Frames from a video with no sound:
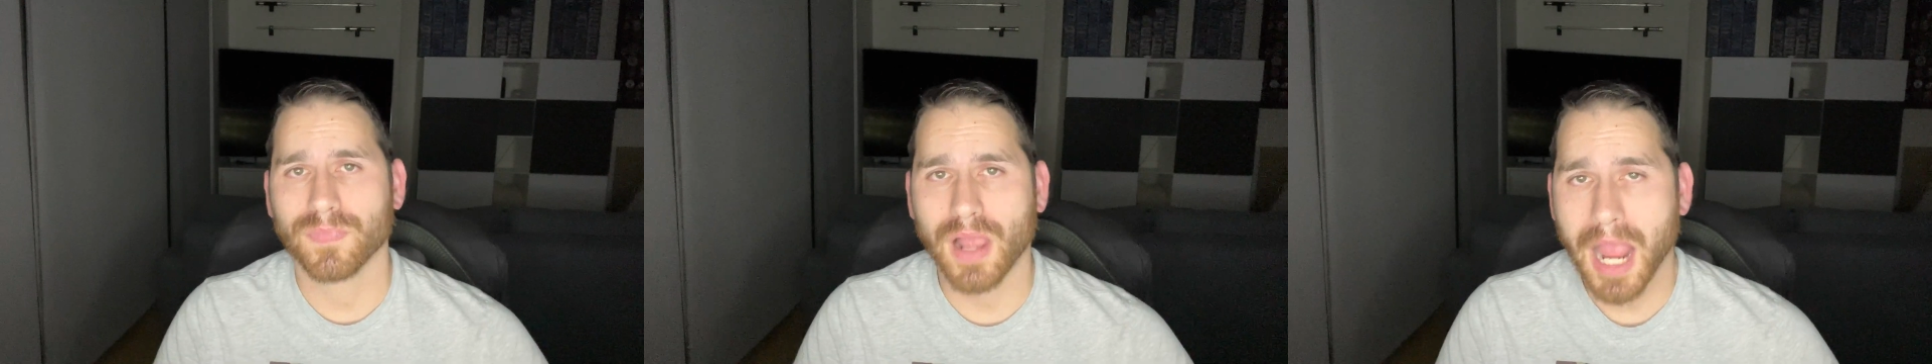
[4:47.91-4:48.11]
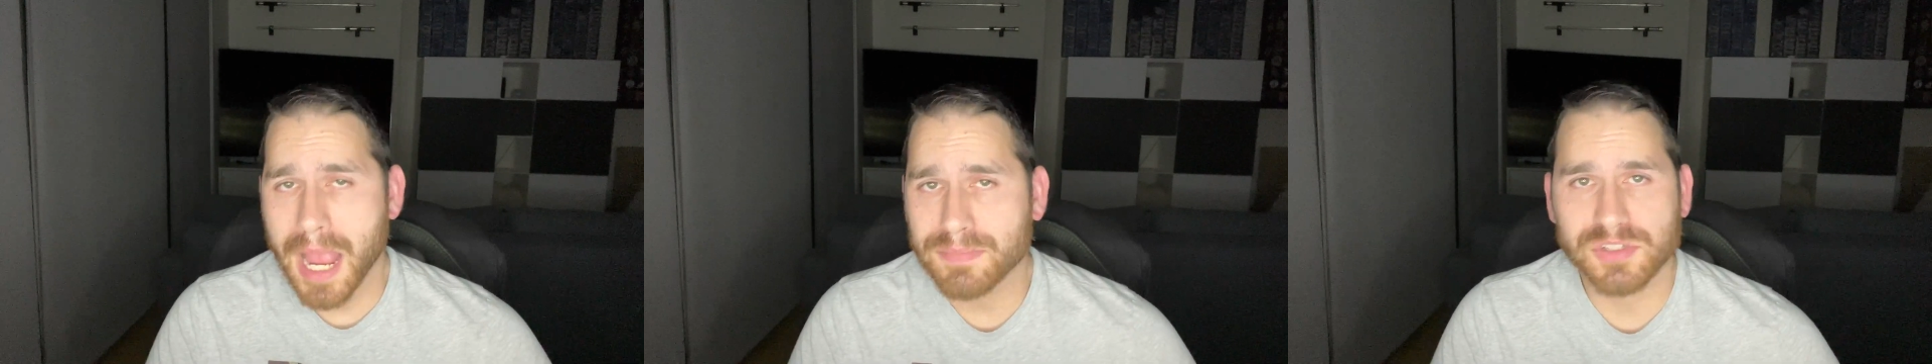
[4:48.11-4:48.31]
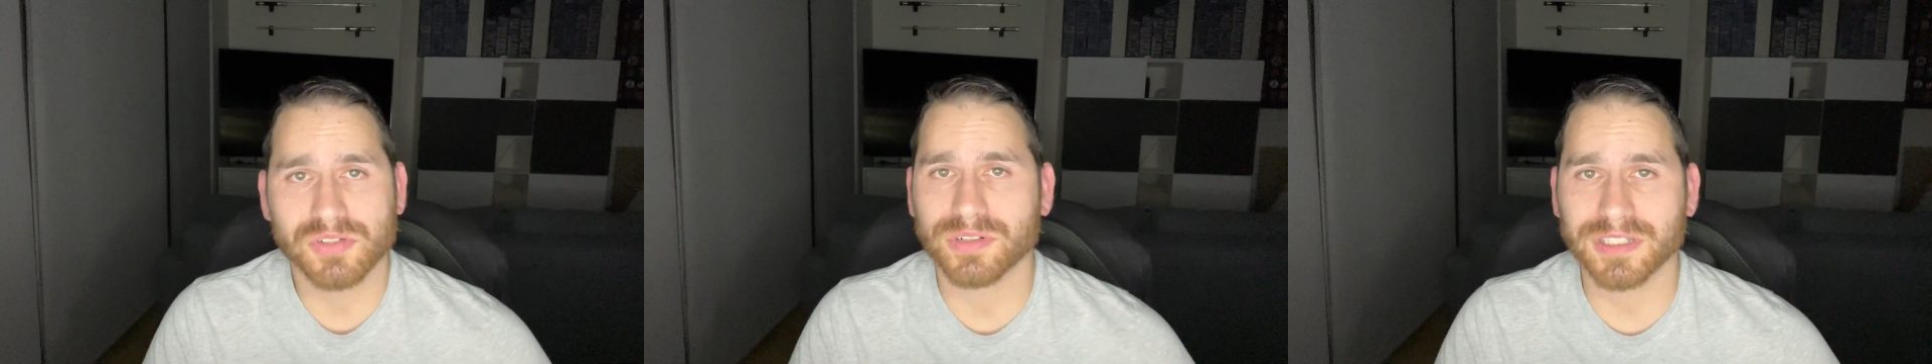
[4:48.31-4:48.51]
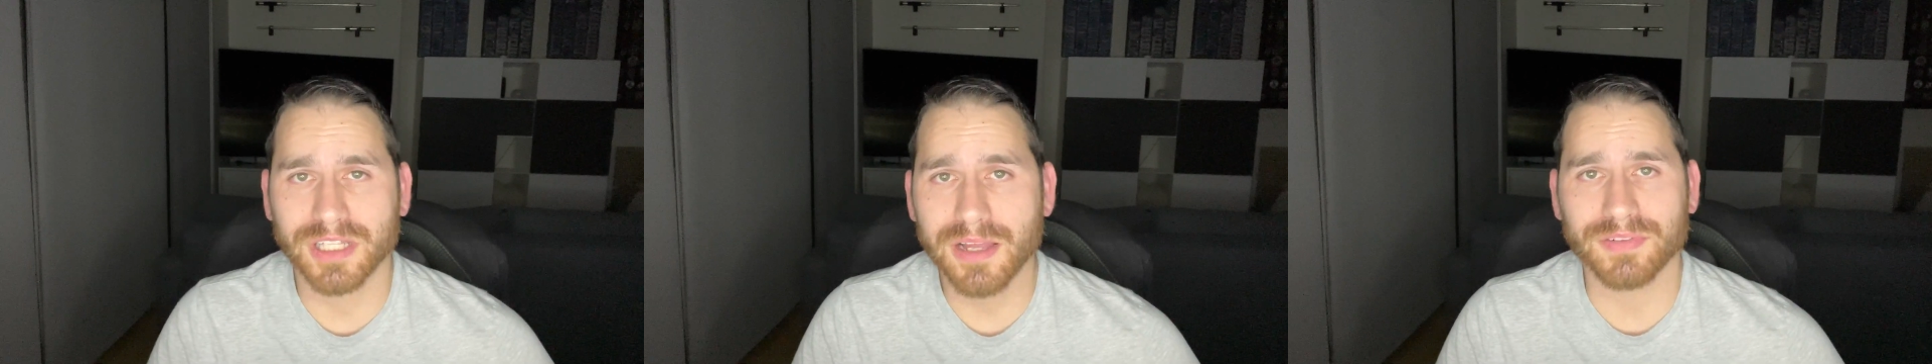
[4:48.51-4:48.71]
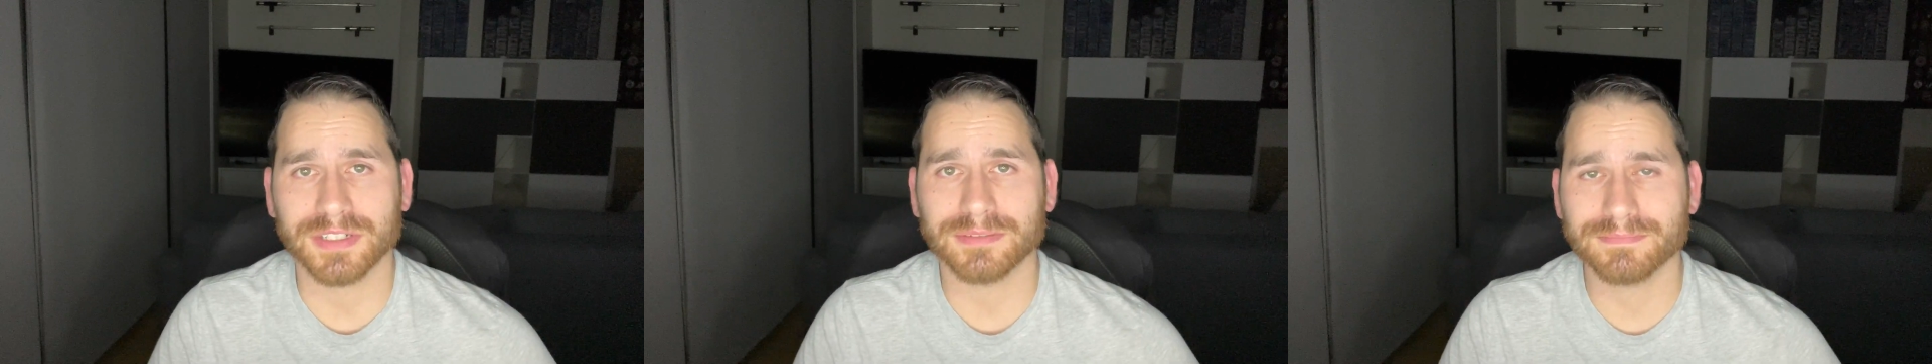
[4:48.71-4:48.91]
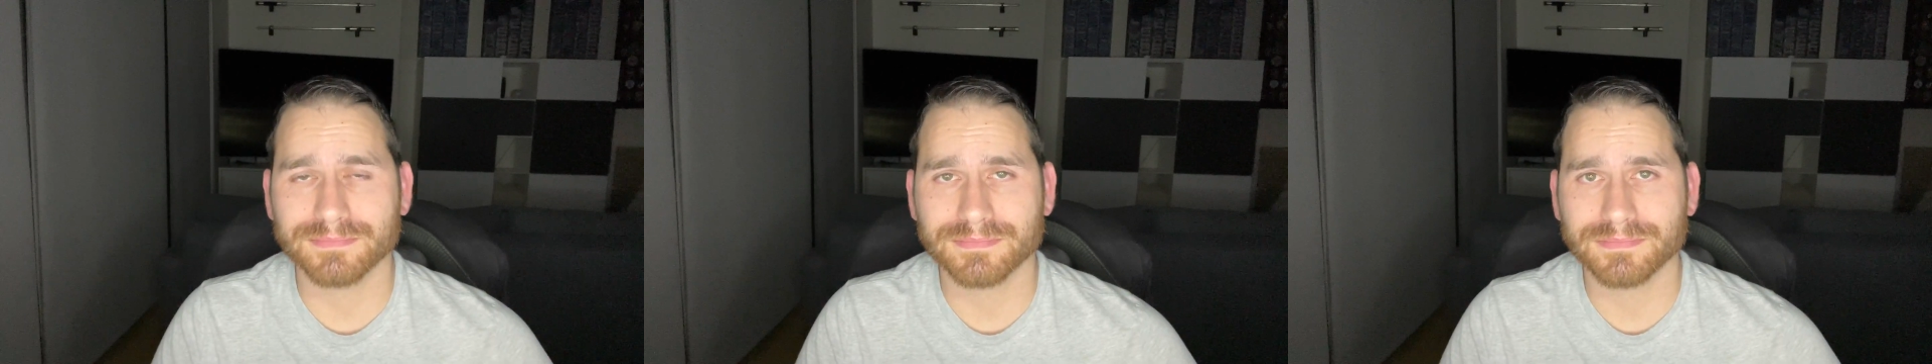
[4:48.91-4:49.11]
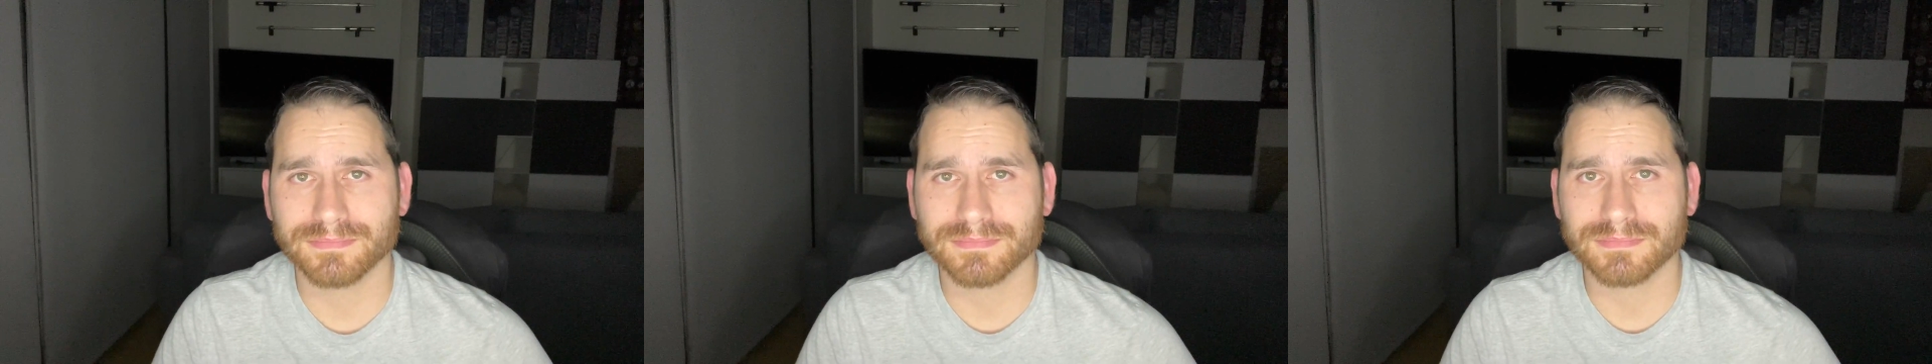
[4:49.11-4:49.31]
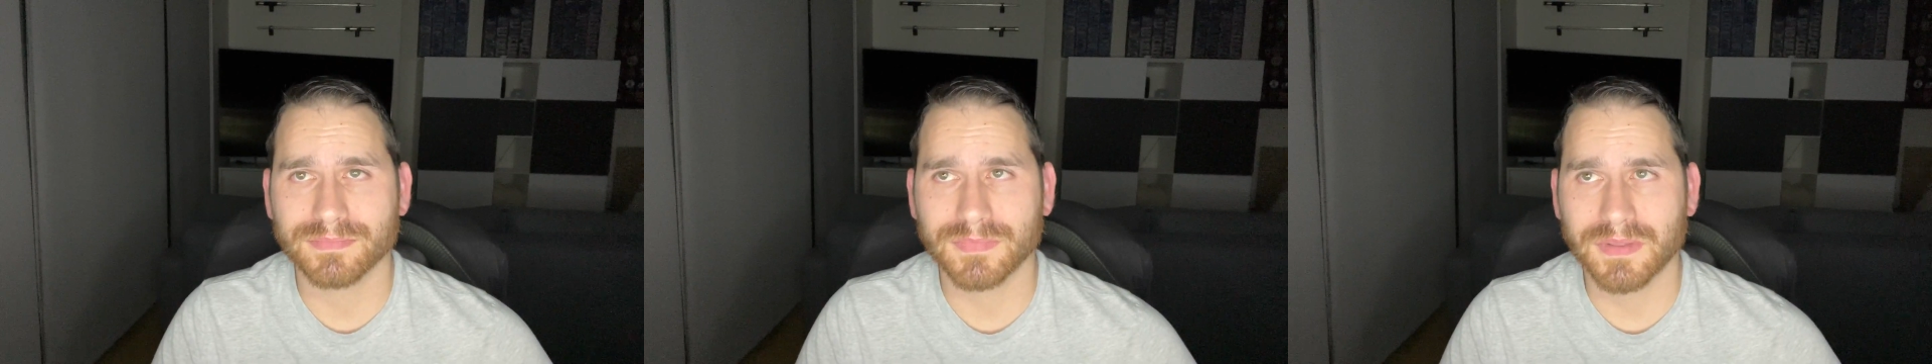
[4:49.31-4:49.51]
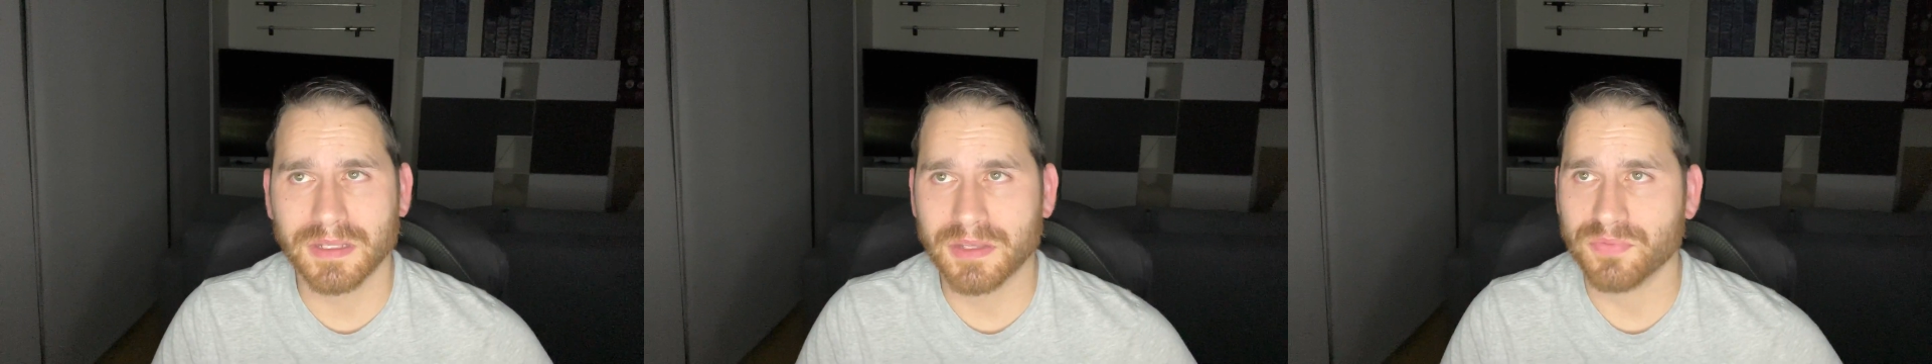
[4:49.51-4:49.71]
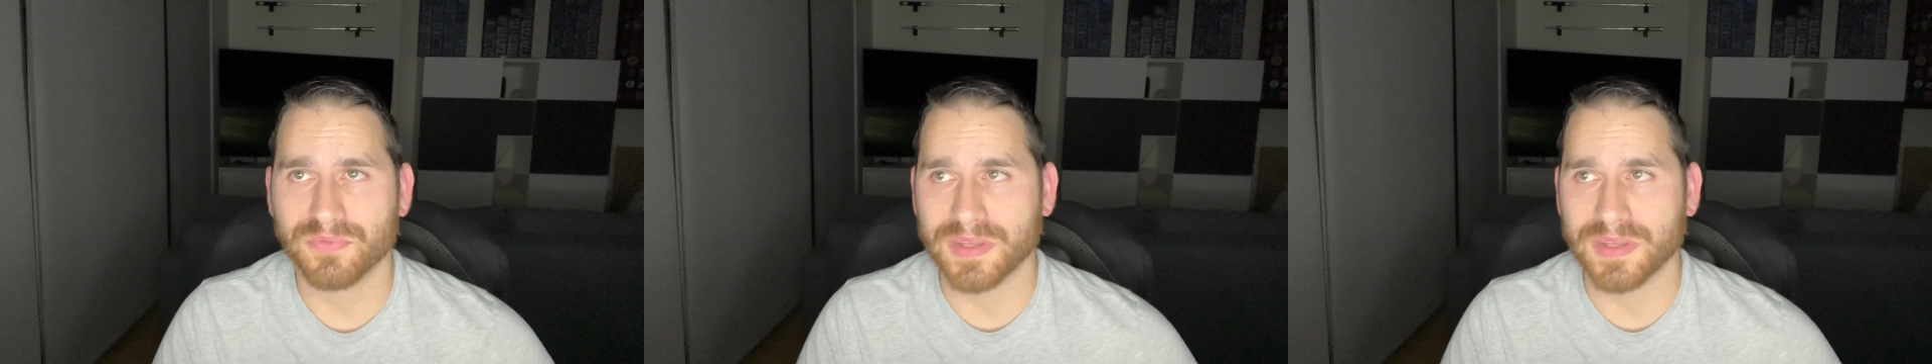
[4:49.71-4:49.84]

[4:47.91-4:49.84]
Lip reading: I absolutely love it, if